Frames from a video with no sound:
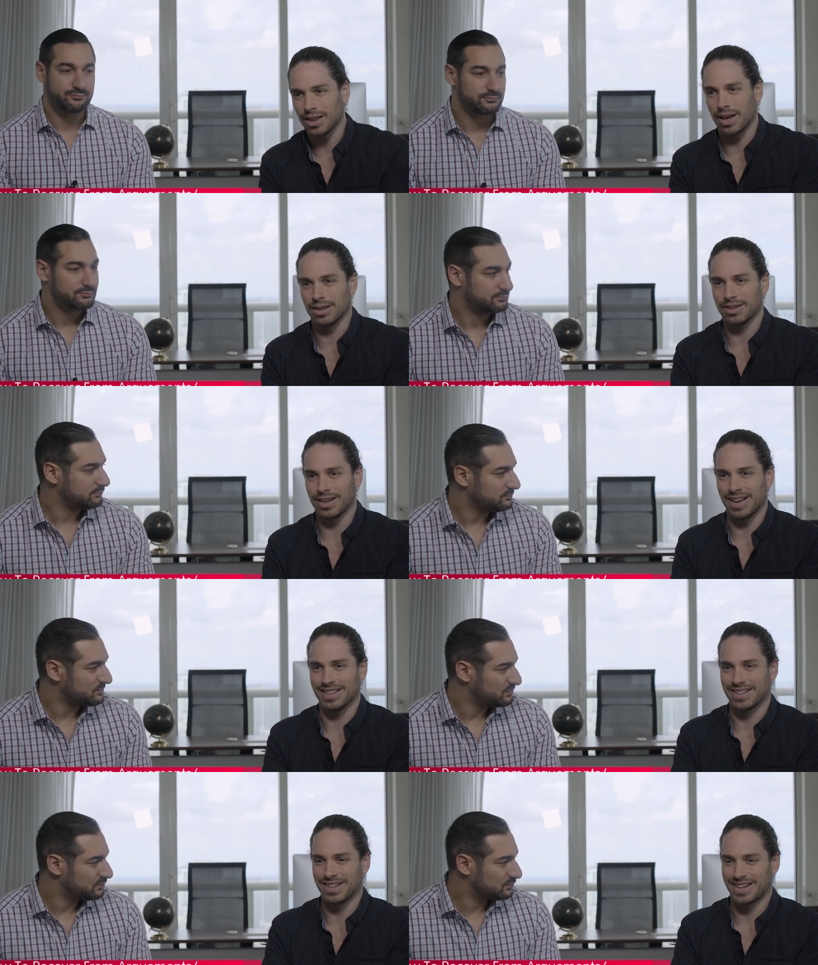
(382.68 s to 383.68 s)

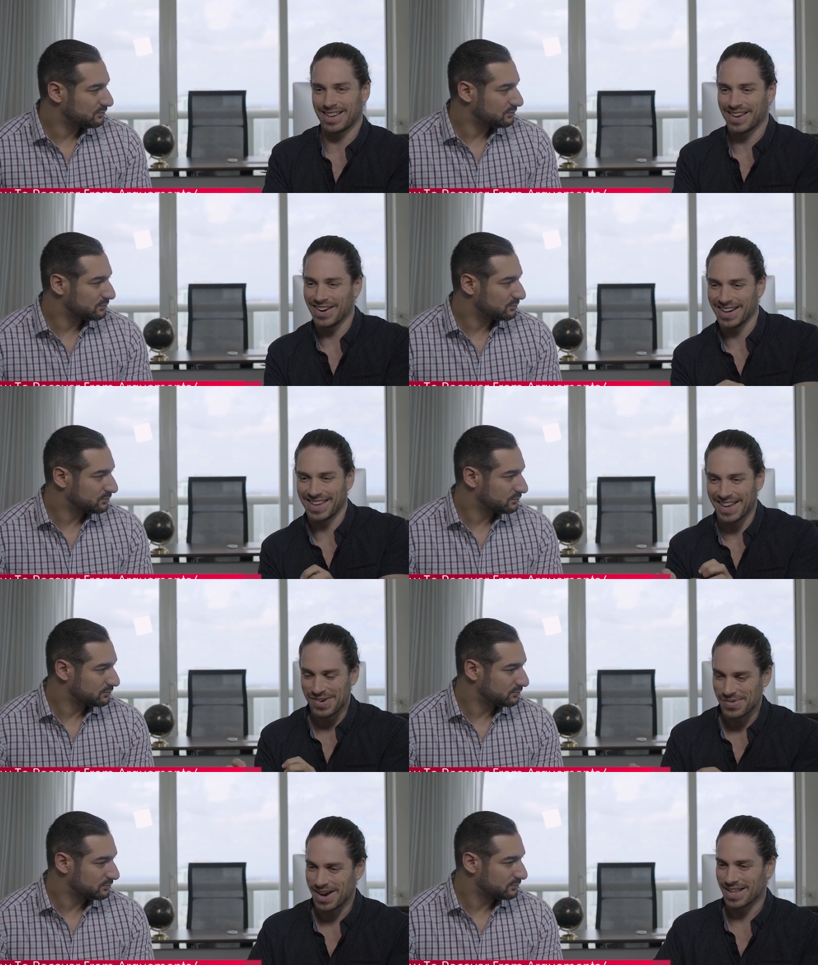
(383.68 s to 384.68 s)
Speaker 1: and kind of
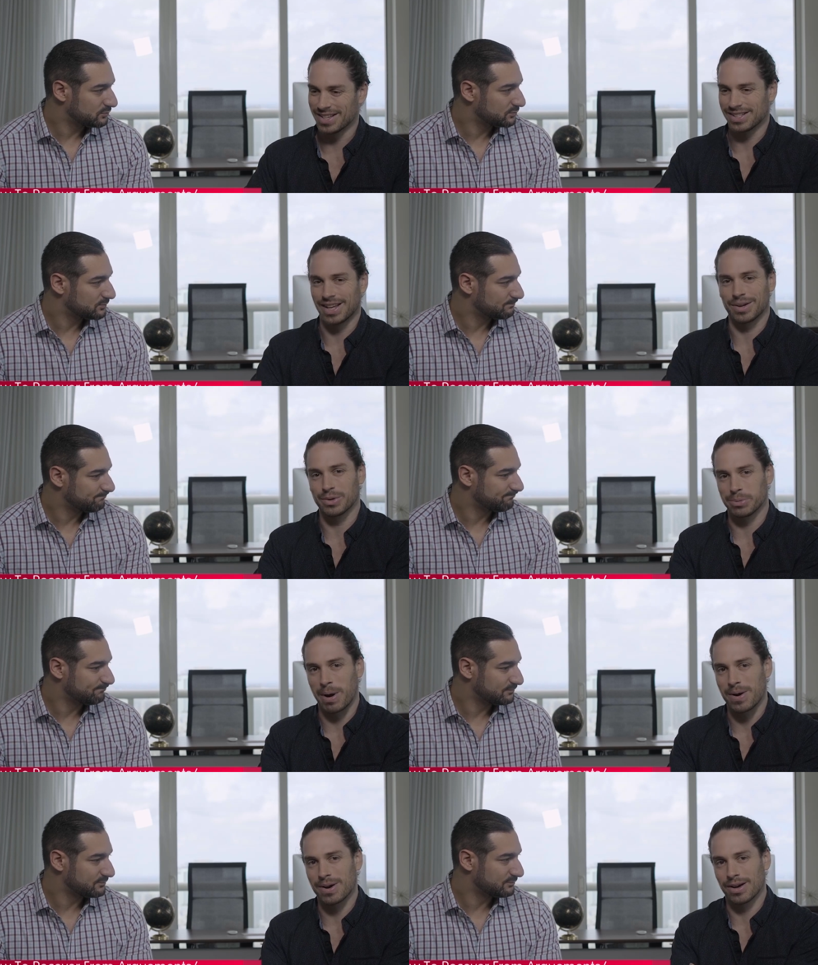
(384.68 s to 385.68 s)
get around this language
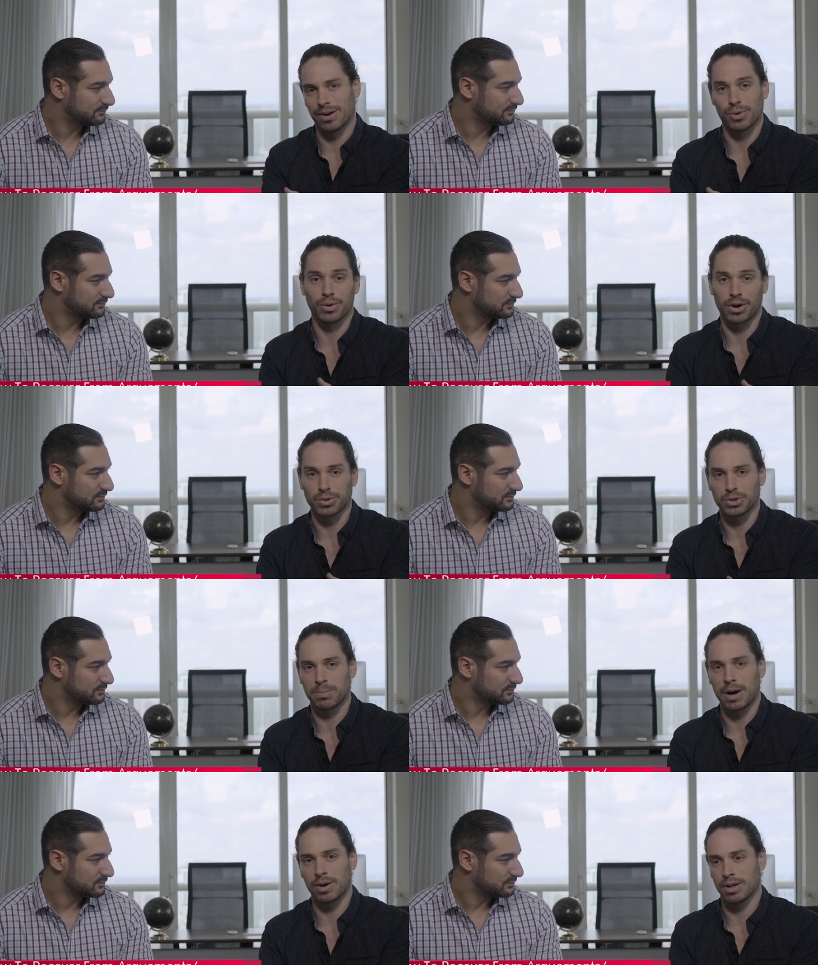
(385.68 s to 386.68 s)
barrier or
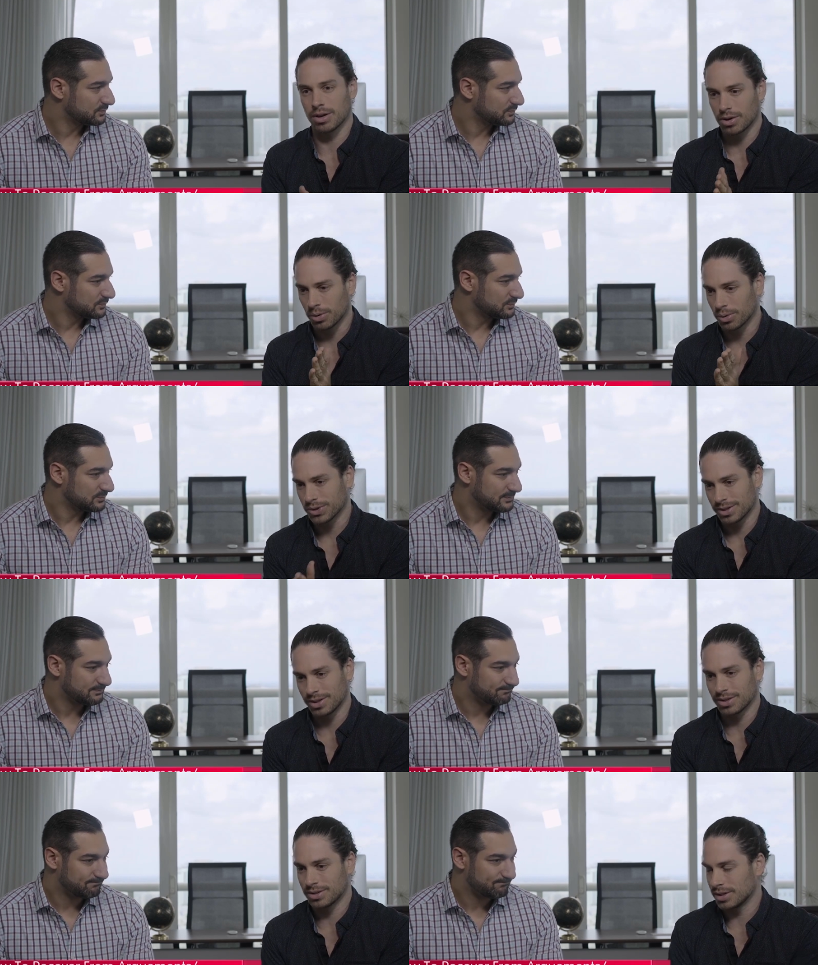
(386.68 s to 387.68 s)
culture barrier that causes
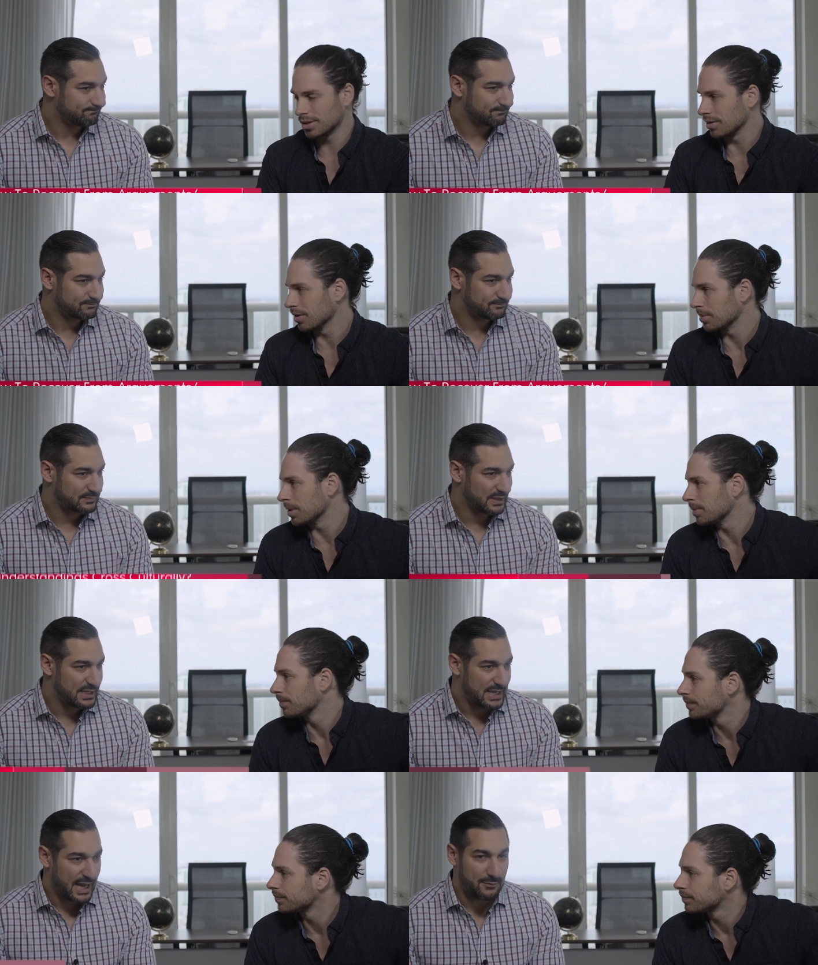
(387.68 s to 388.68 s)
this disagreement?
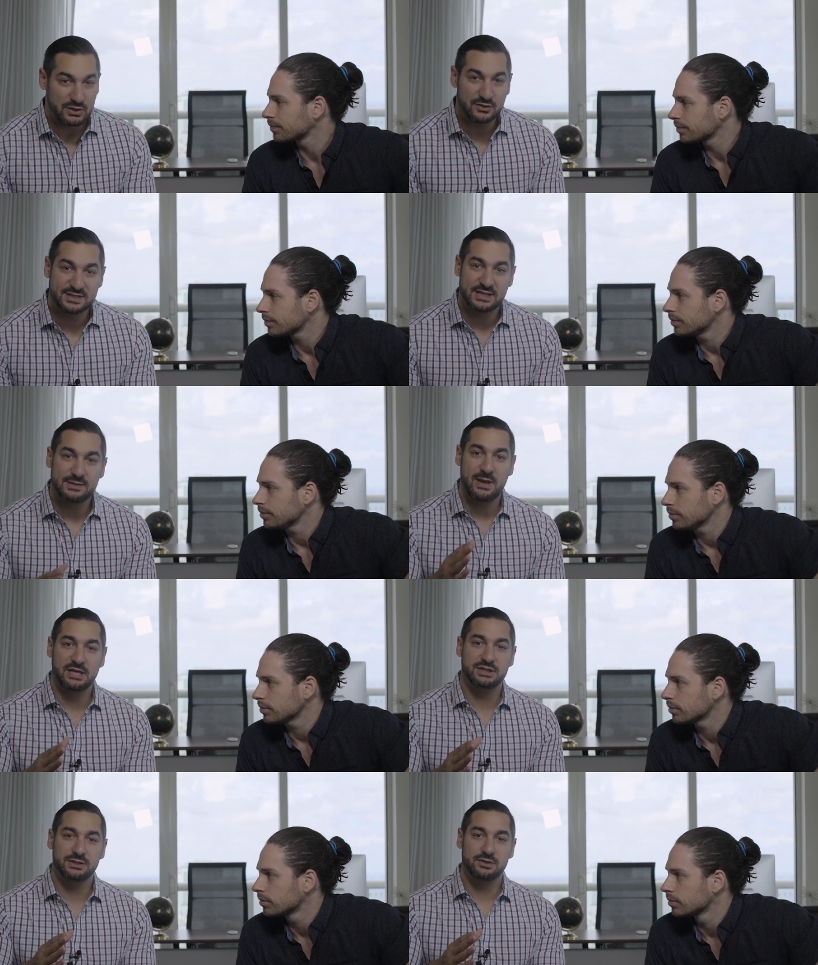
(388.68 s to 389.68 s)
Speaker 2: I would use an
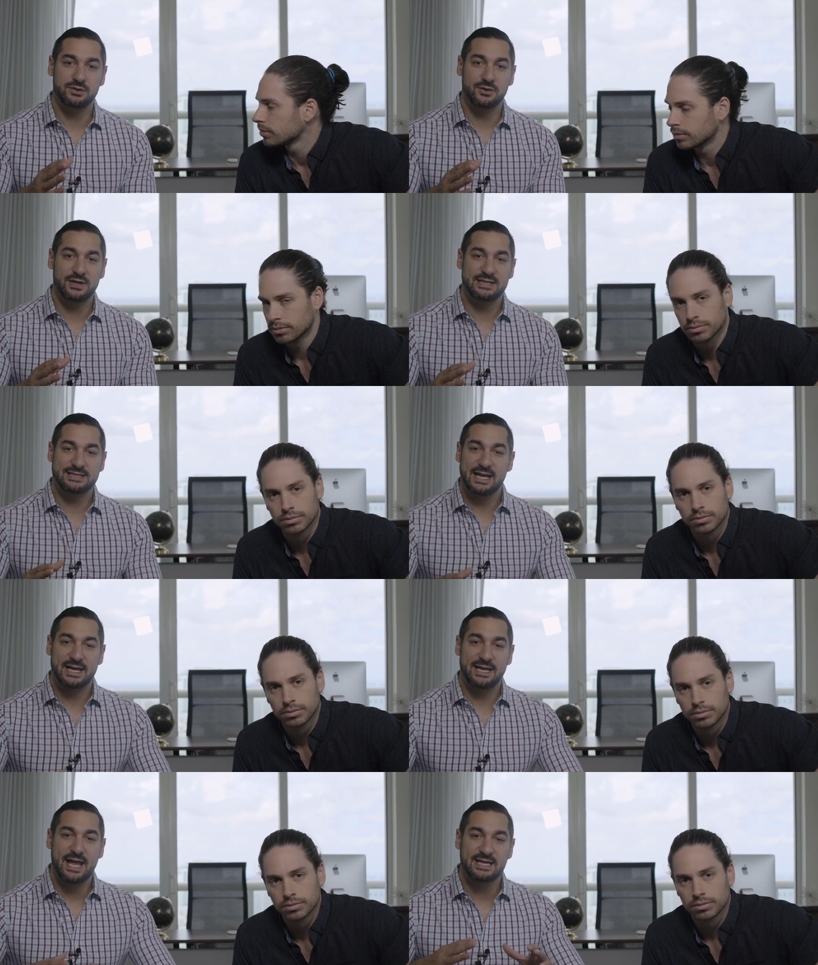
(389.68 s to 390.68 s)
image. You know, it's
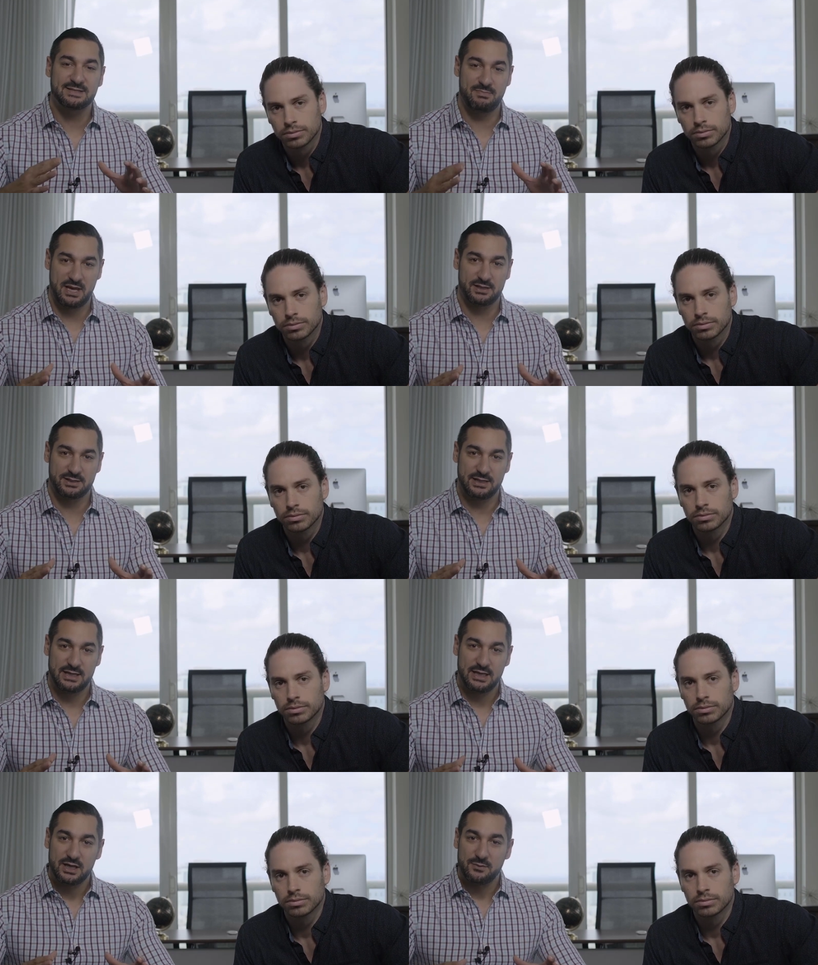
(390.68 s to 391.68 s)
like an iceberg.
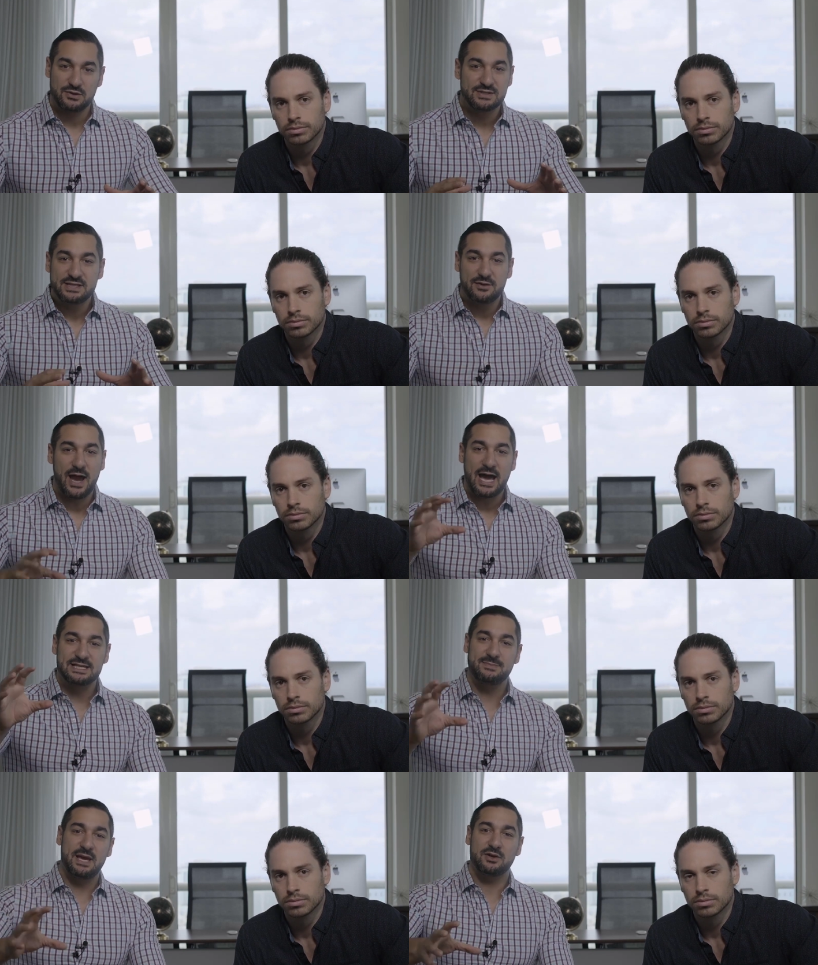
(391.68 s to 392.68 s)
When you see the
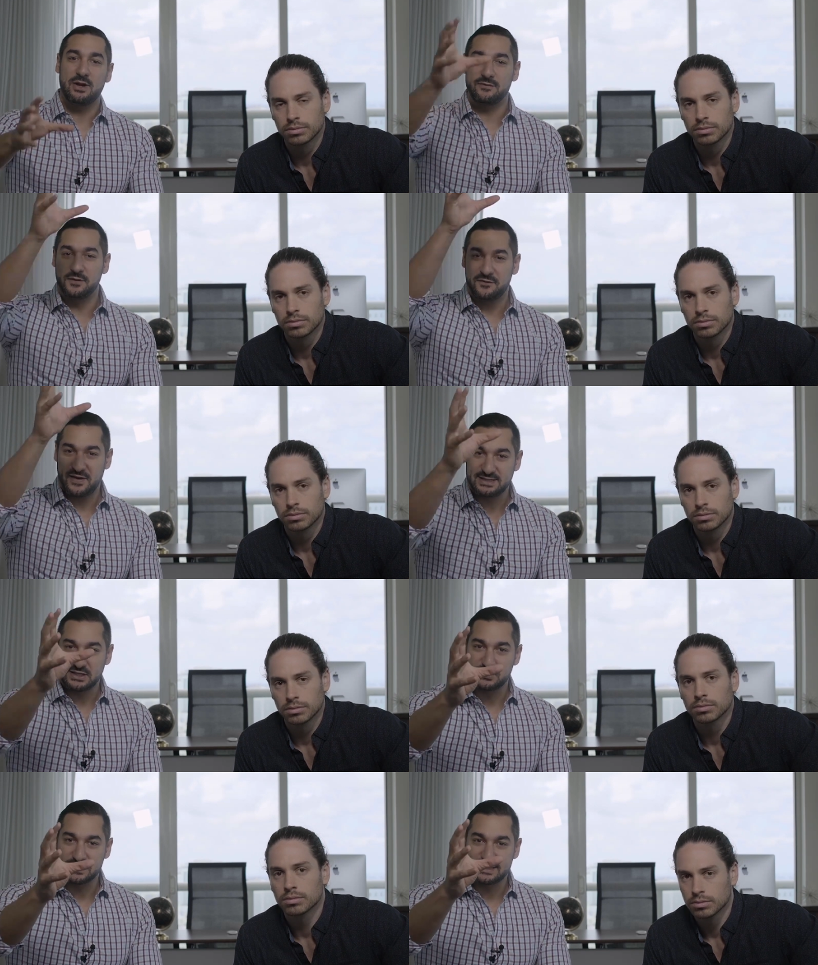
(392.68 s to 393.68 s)
iceberg, you have the face
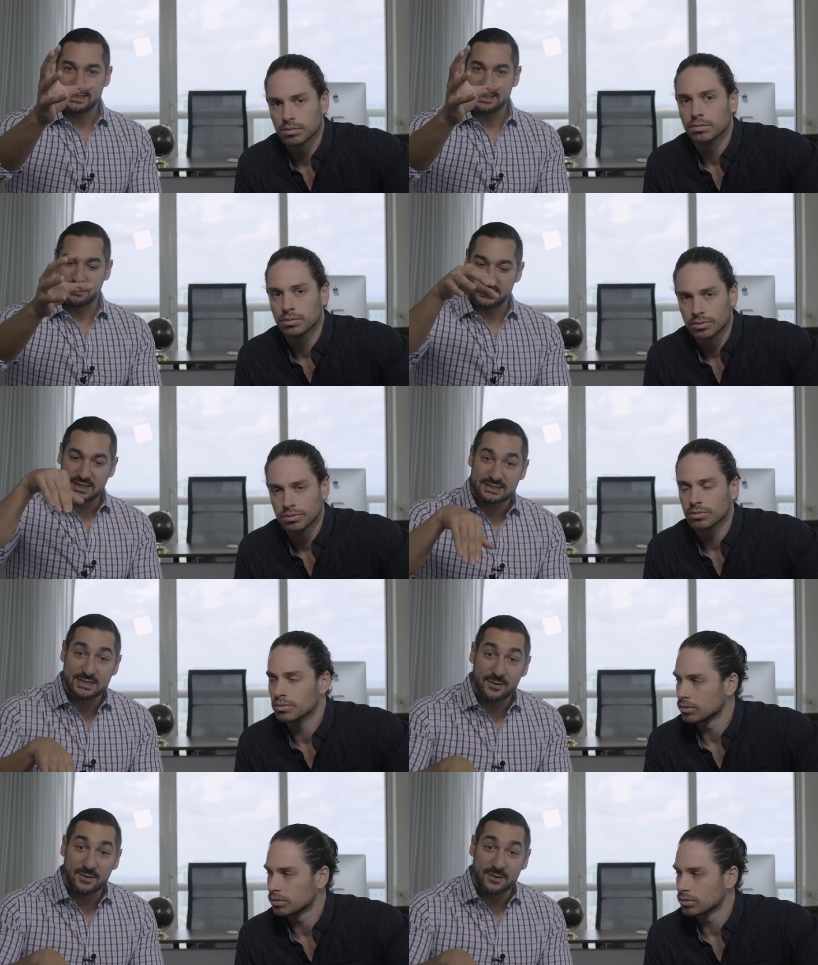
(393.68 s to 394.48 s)
that you're seeing, but there is